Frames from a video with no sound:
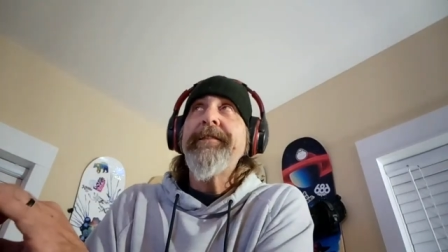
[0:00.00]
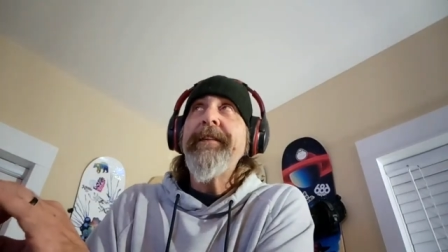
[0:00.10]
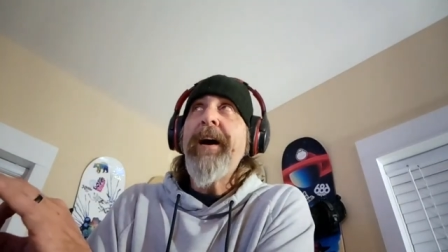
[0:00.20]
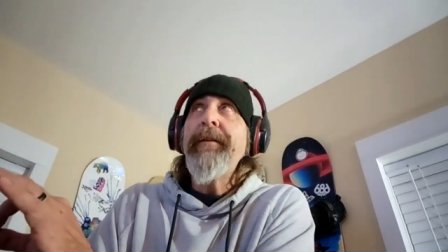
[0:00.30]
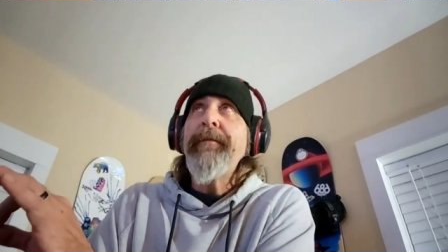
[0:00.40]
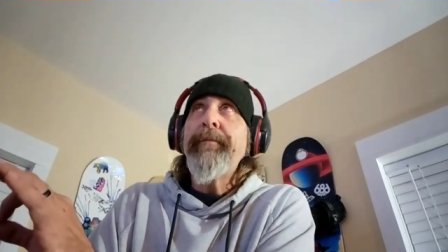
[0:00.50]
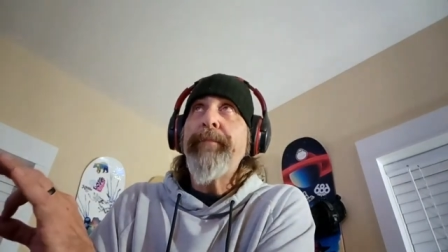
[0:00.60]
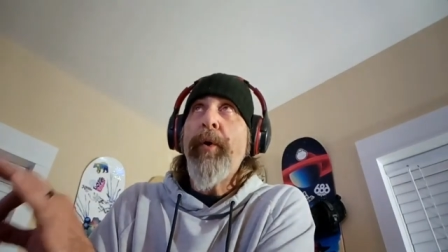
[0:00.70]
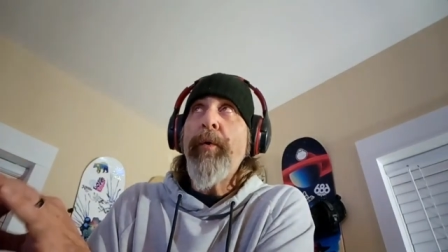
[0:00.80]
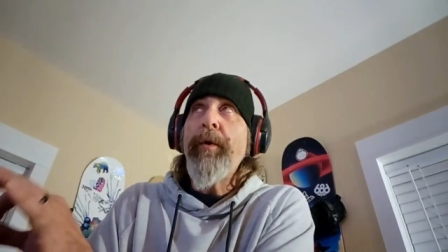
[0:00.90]
It's not
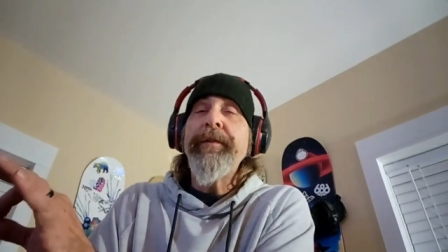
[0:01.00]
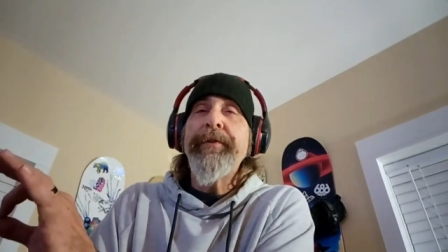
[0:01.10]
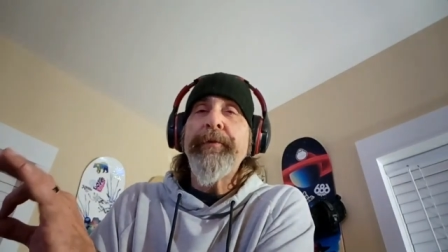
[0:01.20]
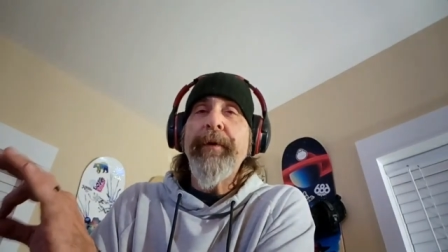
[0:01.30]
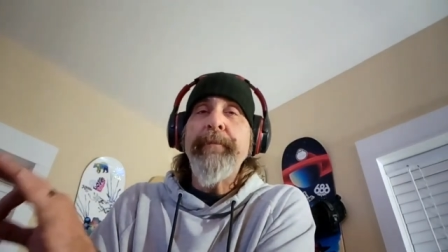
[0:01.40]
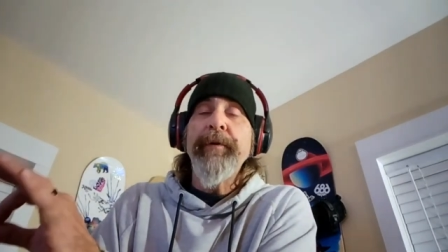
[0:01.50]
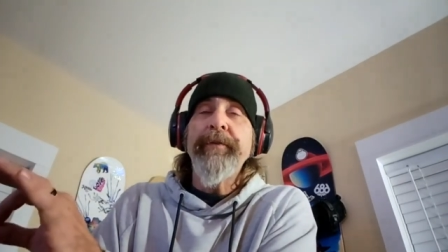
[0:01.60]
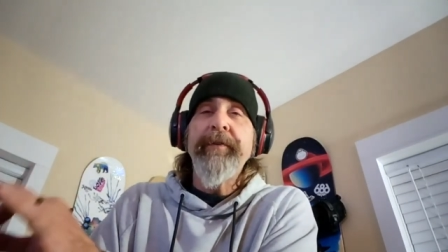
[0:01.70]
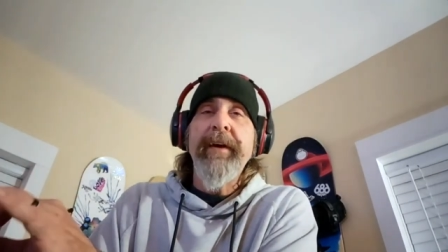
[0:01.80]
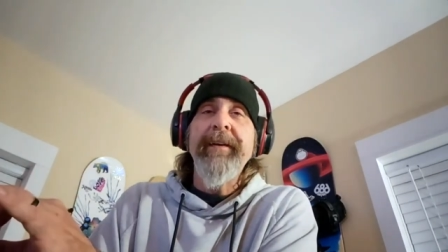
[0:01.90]

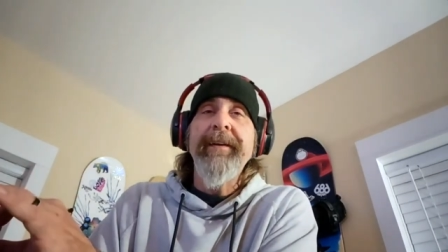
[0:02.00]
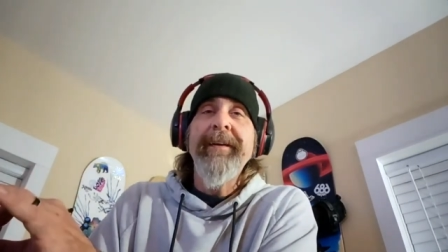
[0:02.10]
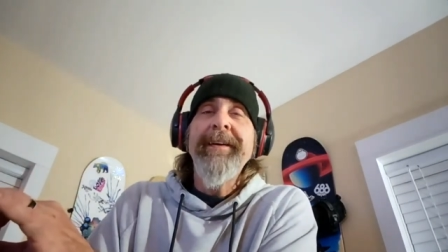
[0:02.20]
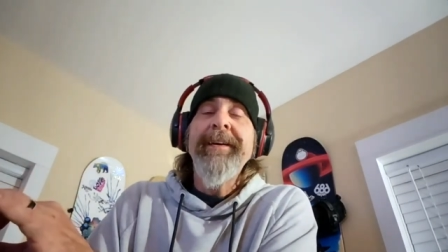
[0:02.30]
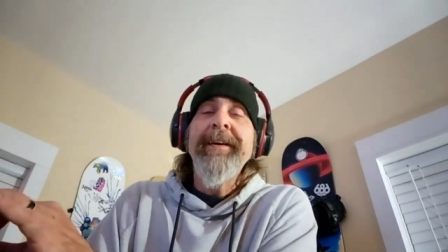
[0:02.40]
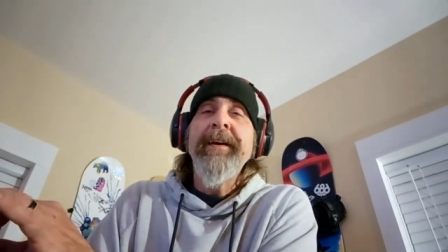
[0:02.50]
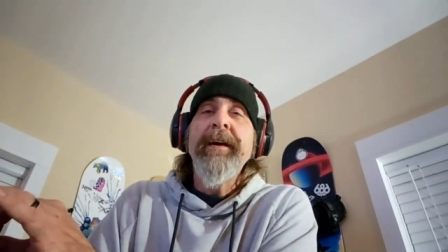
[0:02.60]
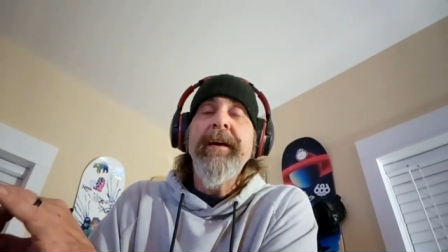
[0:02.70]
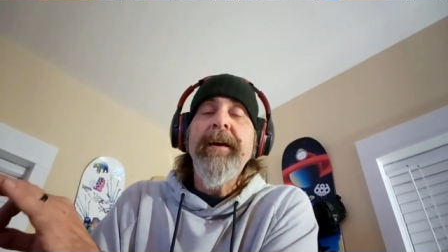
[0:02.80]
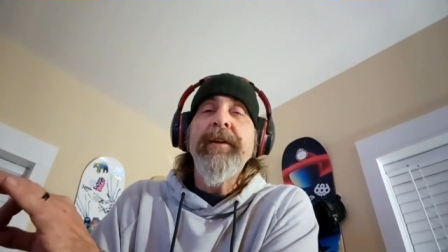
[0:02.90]
0.3%.
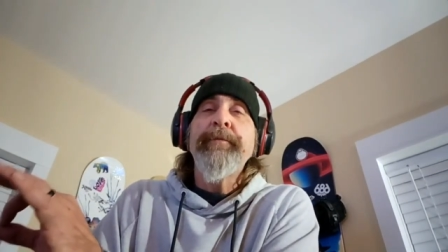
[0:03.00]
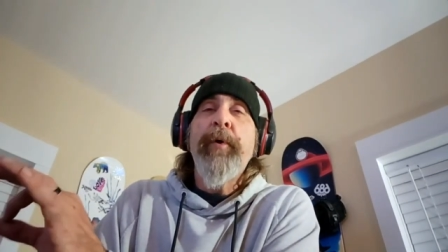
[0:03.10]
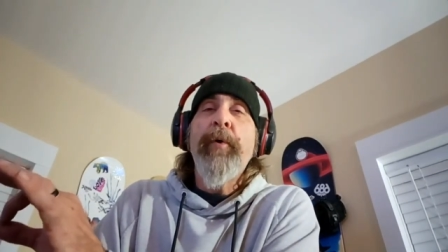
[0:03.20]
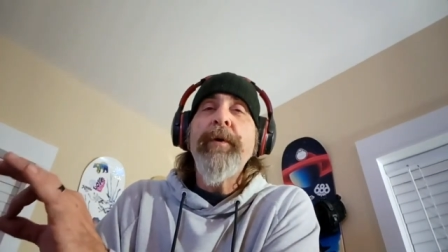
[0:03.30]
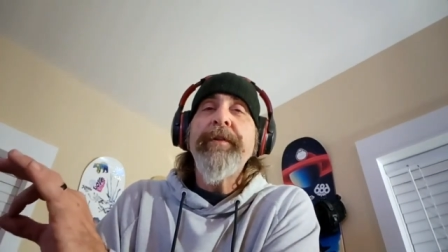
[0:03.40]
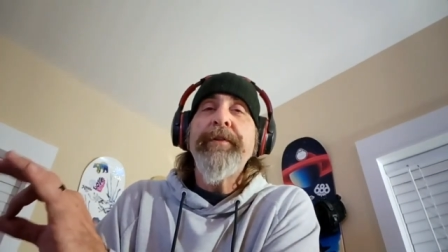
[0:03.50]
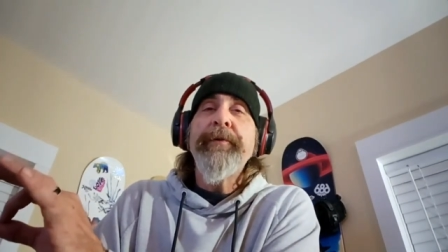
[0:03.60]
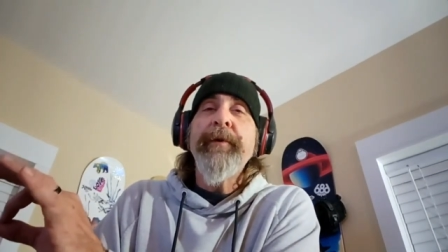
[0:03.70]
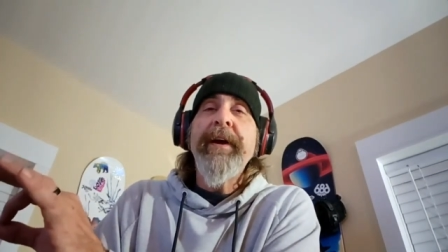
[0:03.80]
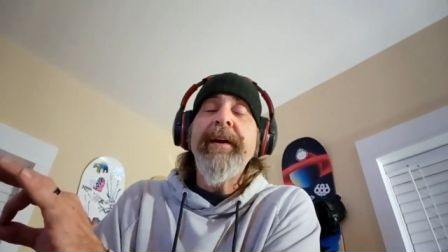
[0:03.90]
It's
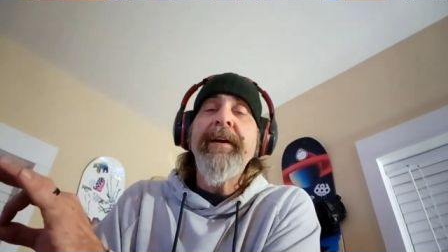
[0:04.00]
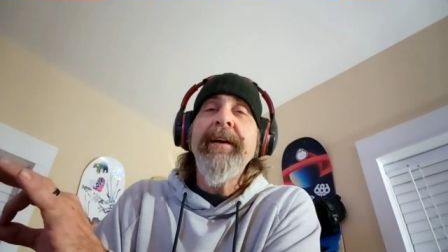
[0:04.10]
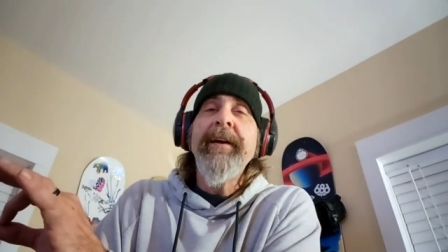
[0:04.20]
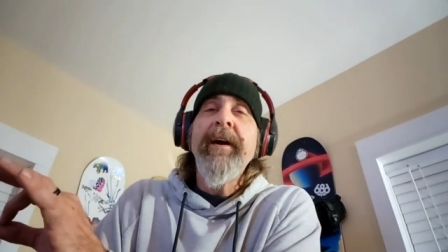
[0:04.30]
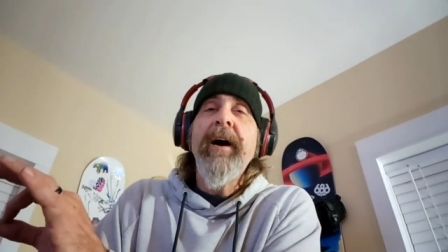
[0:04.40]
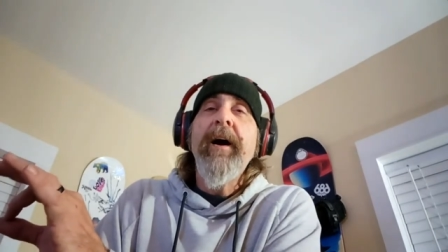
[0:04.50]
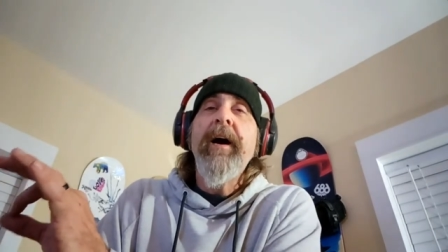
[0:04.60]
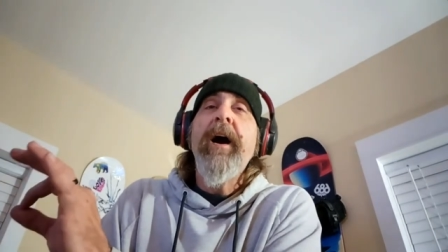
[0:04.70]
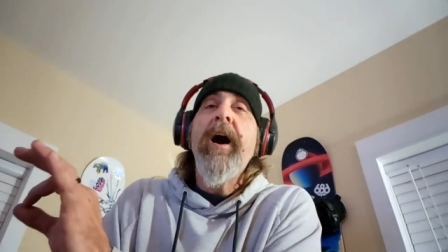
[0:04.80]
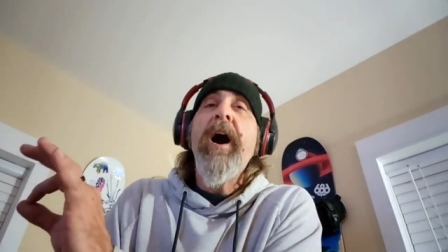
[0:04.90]
0.3
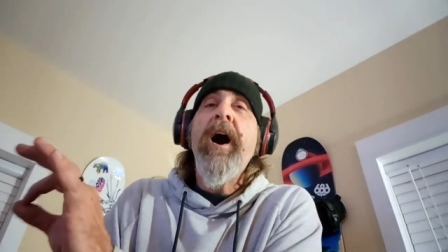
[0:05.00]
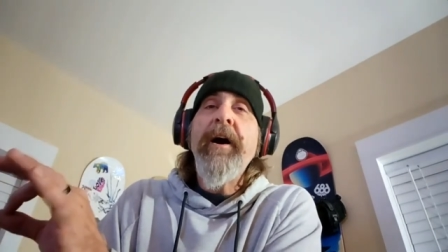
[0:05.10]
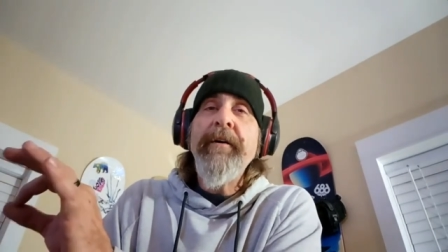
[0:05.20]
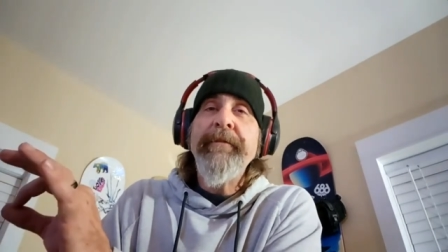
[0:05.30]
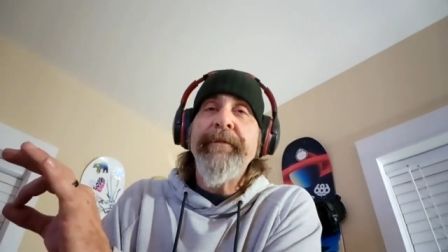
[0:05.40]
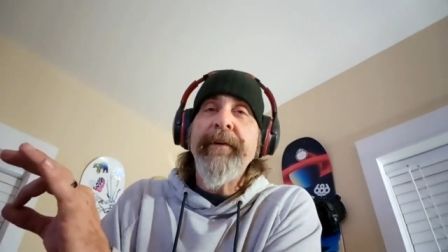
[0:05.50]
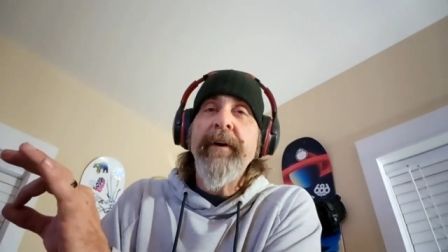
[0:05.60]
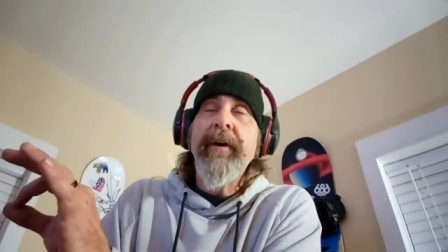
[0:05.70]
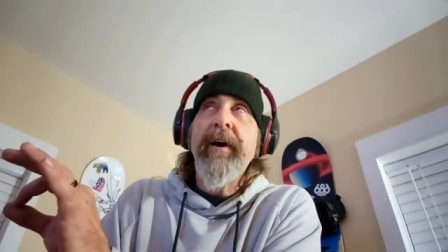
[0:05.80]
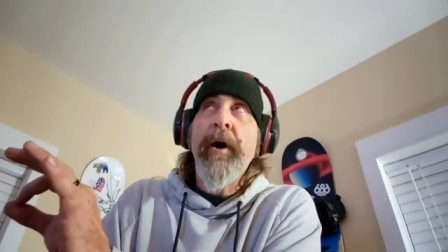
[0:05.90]

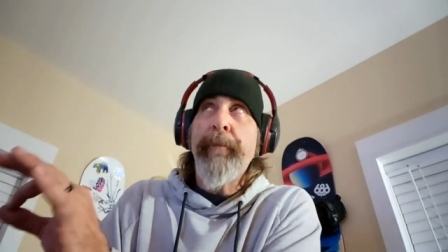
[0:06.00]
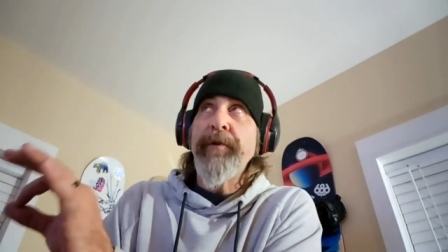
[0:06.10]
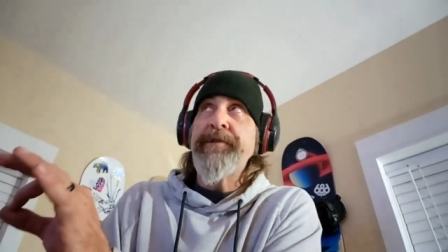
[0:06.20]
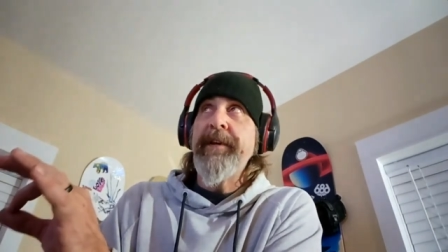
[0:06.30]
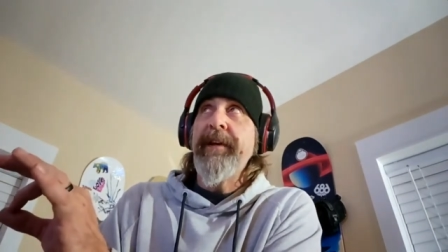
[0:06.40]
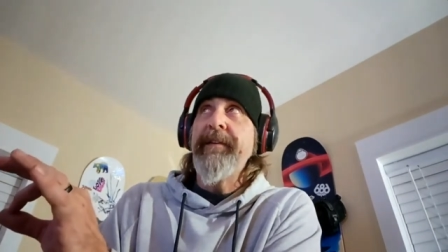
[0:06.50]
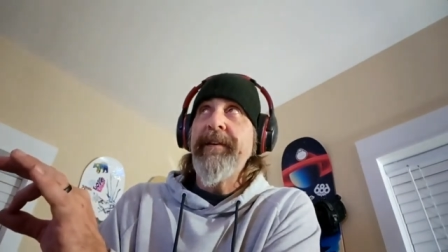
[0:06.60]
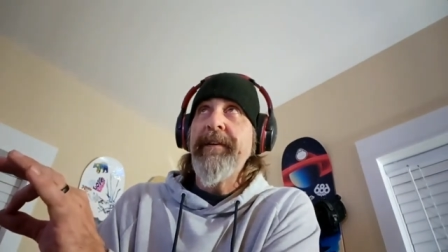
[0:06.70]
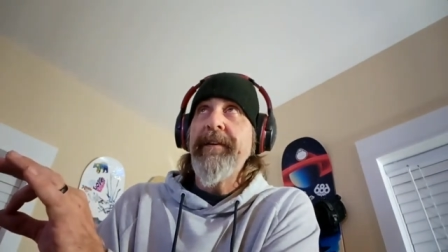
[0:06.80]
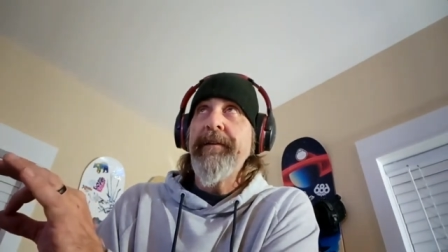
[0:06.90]
of a percent.